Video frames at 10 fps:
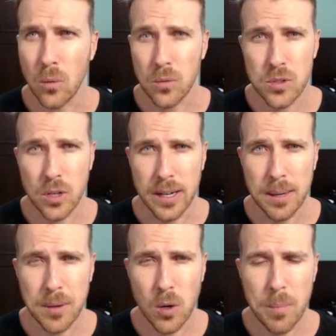Oh, sorry,
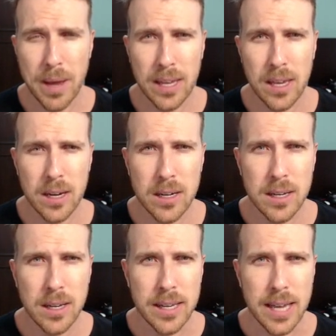let me go back here.
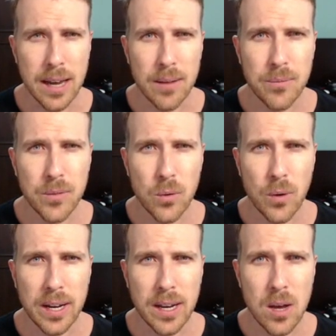Yeah,
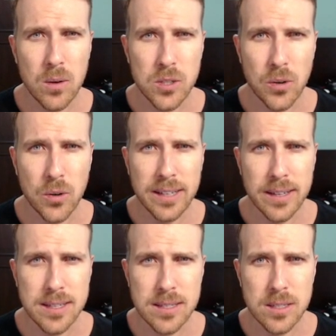right now it's correct.
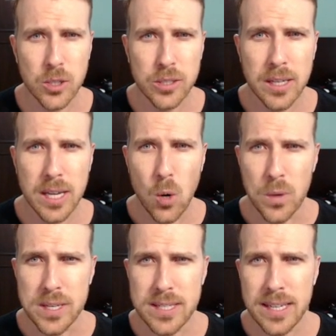Yes, good.
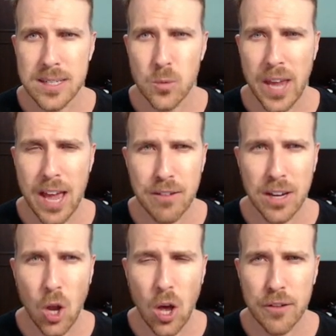We see that we have a
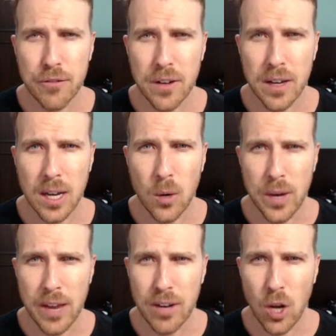lot of
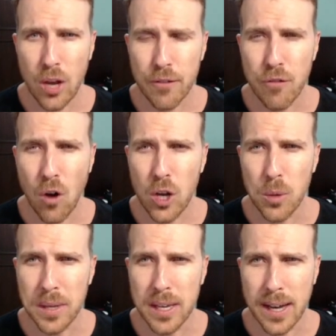
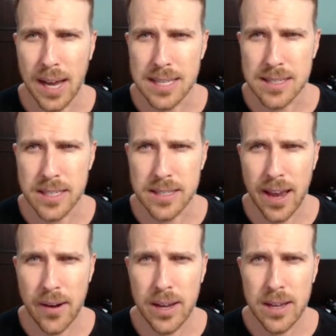volume here, guys. This
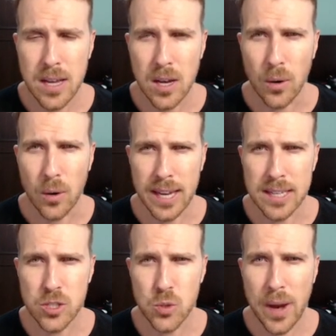area. Okay,
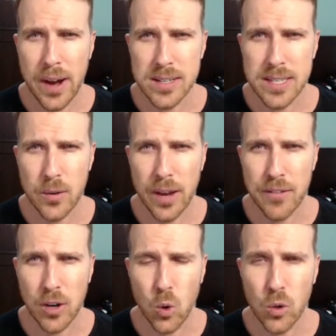there's 2 areas here. We
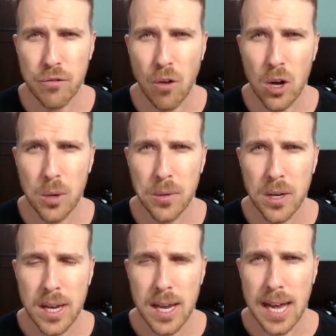have a good volume,
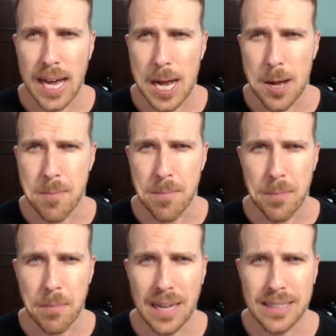
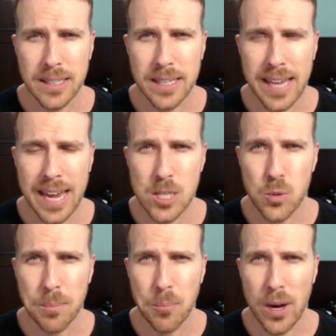but in case
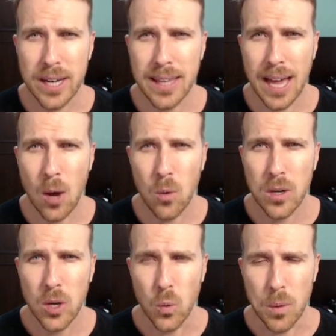we break down
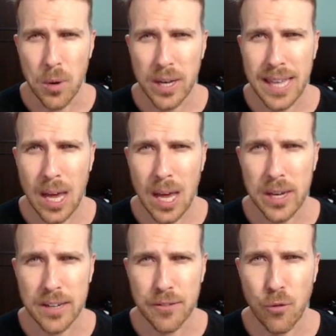
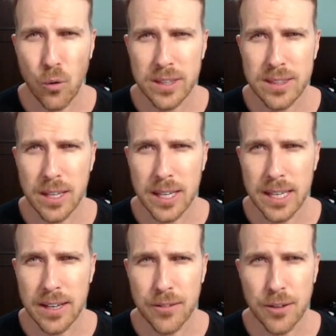here the
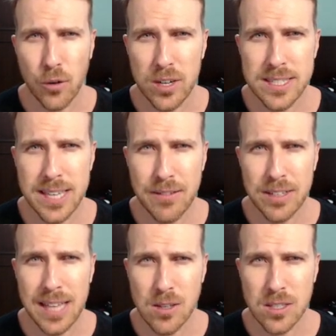
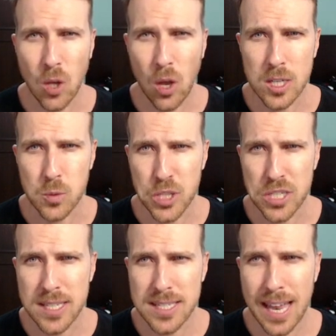$47,000, which
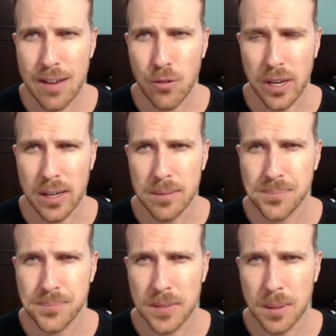is this level here,
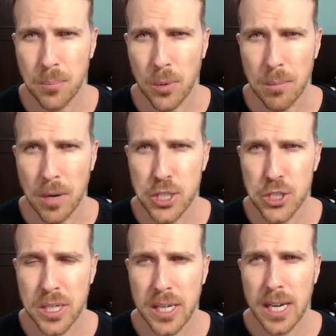pretty
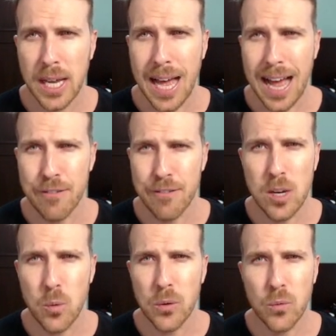much. I
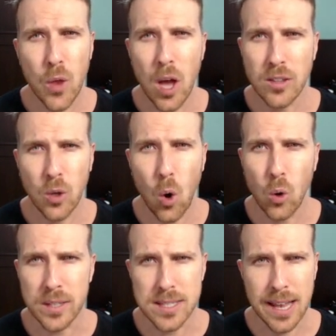think we will not
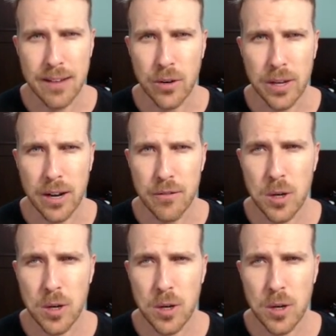hold this level here.